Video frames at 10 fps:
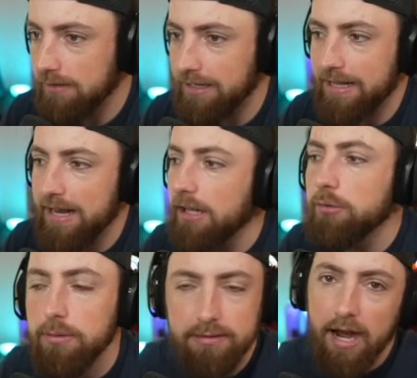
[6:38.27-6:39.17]
Again, not
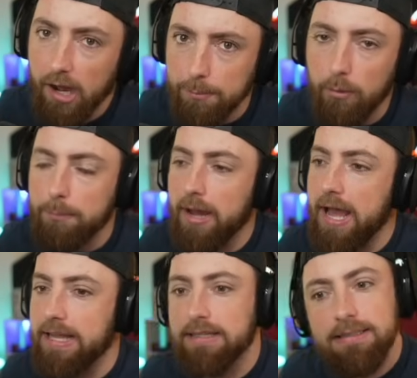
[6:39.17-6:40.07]
doing terrible,
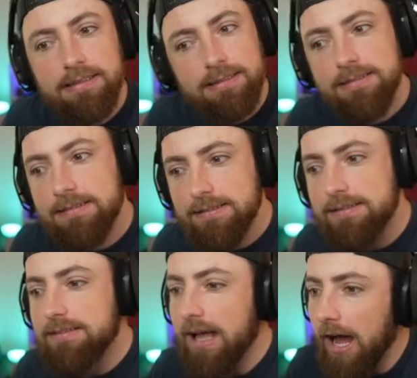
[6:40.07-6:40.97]
but
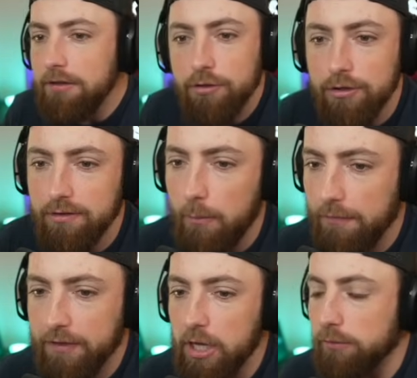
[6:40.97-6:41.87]
not as good as I
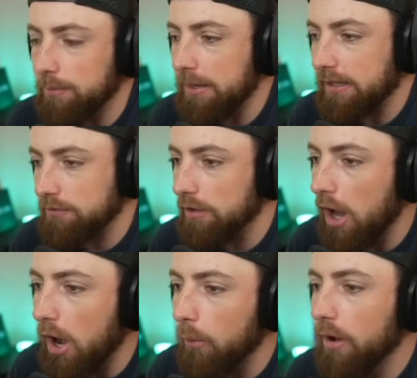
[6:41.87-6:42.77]
want the GOAT to be.
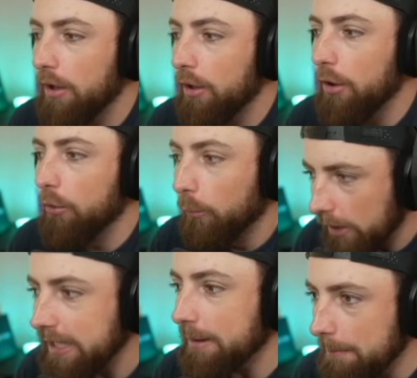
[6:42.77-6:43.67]
So
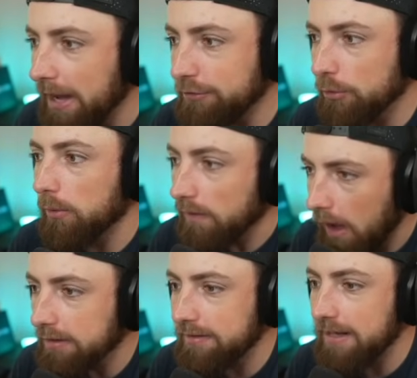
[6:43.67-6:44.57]
we need to make sure we're
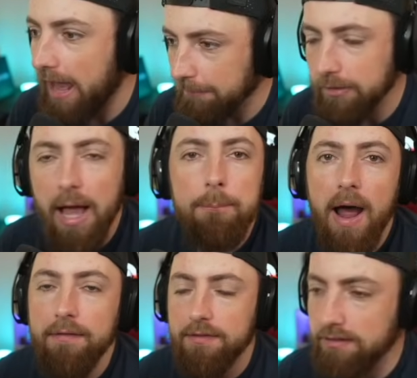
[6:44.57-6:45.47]
locked in every
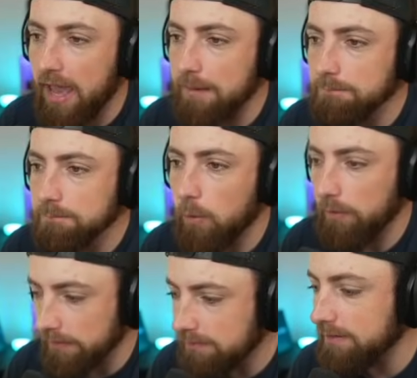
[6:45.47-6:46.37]
at-bat game or
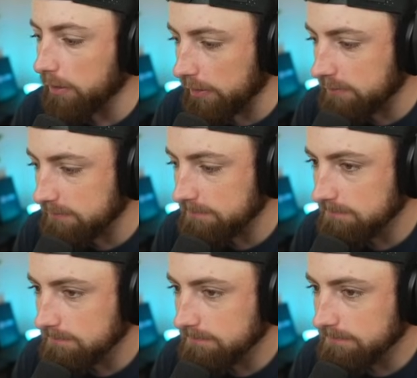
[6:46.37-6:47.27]
this series,
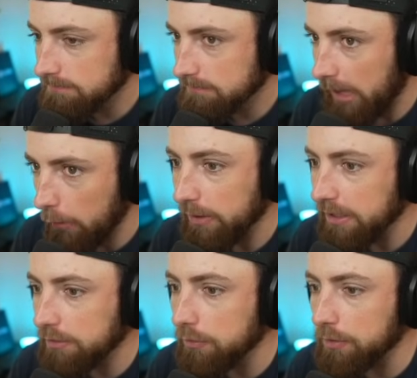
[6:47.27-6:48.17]
and we
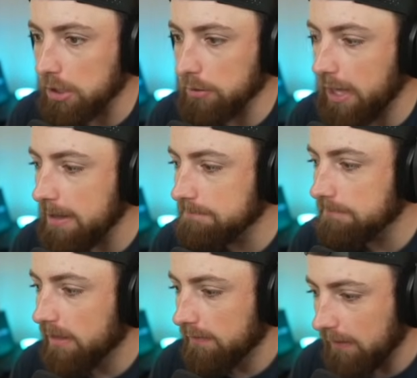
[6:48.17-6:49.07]
need to do good, okay?
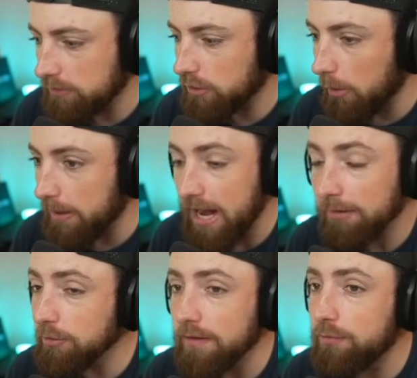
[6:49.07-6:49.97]
let's go. And
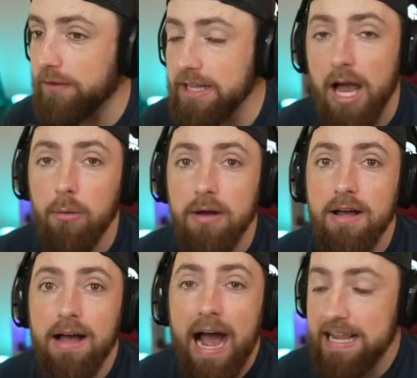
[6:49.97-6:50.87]
after this video,
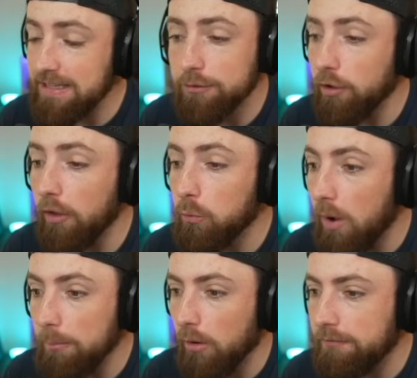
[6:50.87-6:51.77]
I think there's only
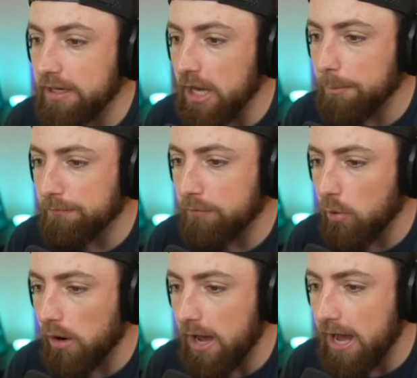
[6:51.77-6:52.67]
one more video
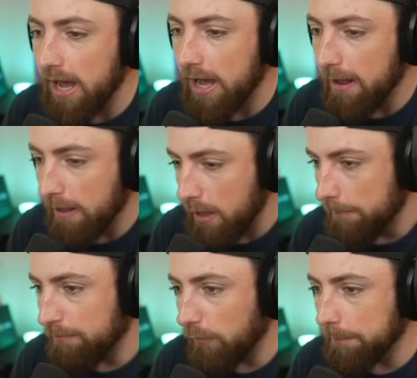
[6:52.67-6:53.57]
before uh,
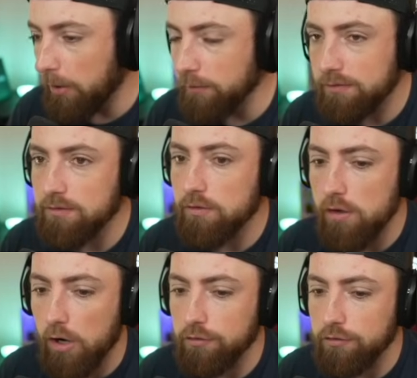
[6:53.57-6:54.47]
before the postseason
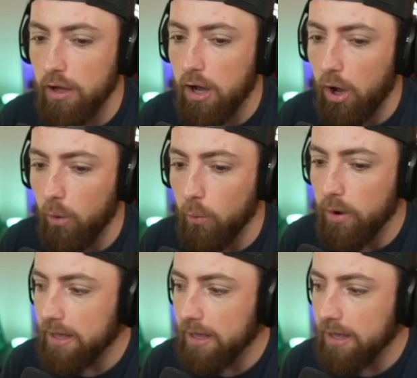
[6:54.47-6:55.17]
starts. So,